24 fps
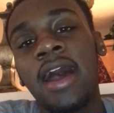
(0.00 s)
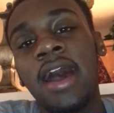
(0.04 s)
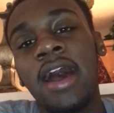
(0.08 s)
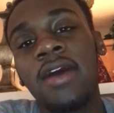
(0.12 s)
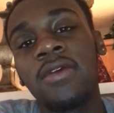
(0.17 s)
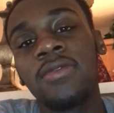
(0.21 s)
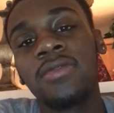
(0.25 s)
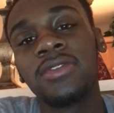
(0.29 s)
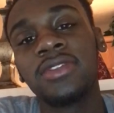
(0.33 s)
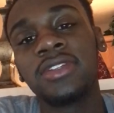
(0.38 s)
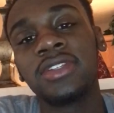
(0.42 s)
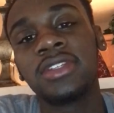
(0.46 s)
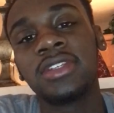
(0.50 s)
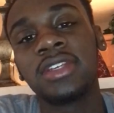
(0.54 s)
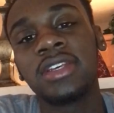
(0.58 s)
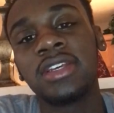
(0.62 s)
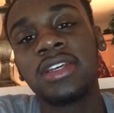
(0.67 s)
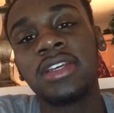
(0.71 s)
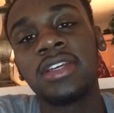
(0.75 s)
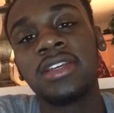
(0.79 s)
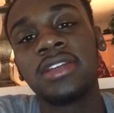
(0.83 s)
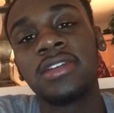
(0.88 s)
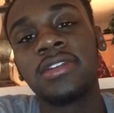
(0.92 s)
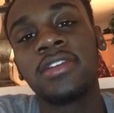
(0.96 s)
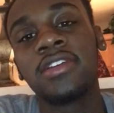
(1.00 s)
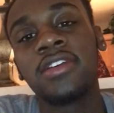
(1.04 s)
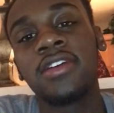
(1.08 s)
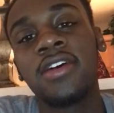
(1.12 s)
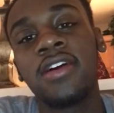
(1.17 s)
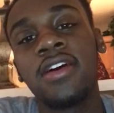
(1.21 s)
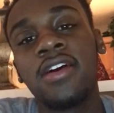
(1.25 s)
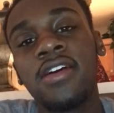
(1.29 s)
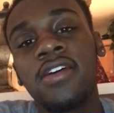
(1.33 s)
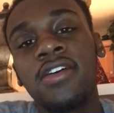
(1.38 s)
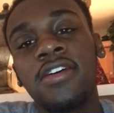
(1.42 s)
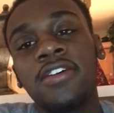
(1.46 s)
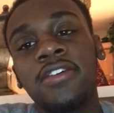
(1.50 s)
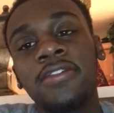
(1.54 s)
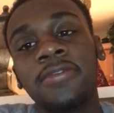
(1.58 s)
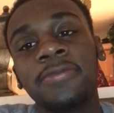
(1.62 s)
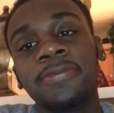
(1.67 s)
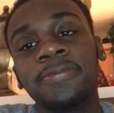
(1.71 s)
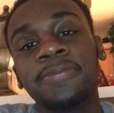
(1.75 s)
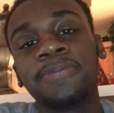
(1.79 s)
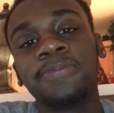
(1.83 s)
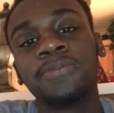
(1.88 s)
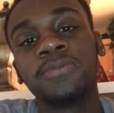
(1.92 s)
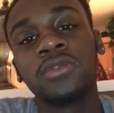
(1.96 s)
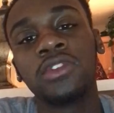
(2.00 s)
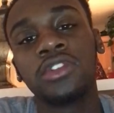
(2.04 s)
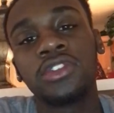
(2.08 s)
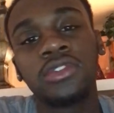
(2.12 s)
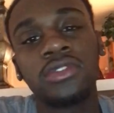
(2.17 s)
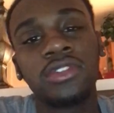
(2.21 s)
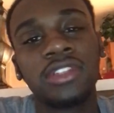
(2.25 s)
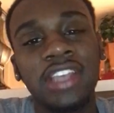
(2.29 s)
I would say, once